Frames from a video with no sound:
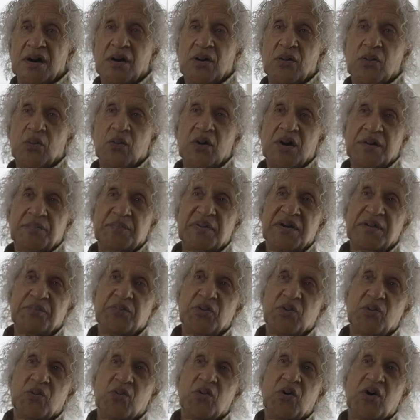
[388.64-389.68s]
or what
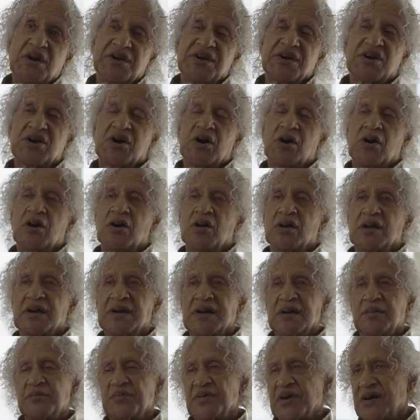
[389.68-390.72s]
people want to call
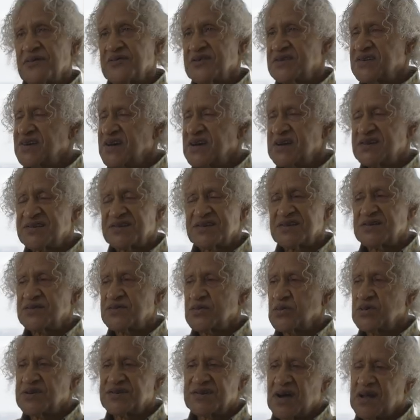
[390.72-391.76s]
improvisations,
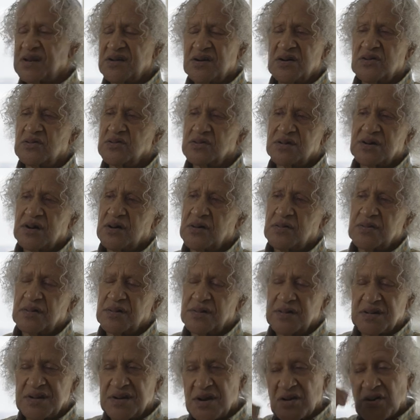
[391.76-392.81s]
which I don't.
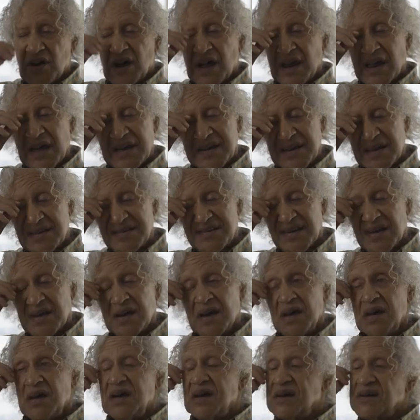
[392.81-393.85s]
You know, like I say,
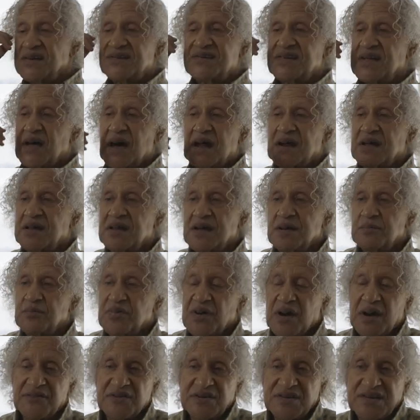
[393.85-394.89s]
it's not an
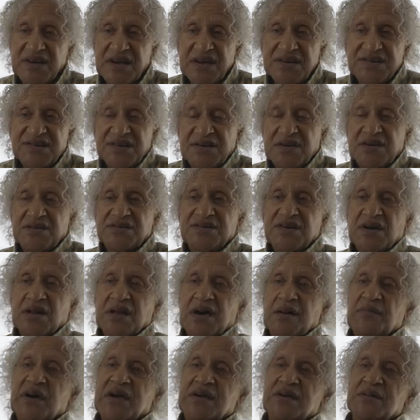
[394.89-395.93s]
improvisation until
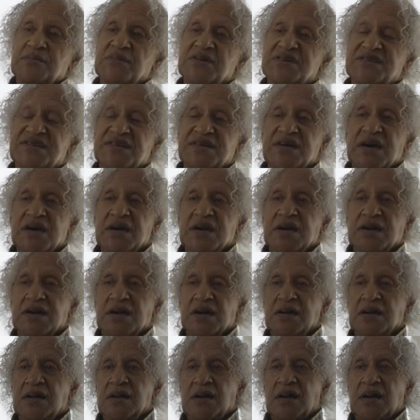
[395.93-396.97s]
I make a mistake.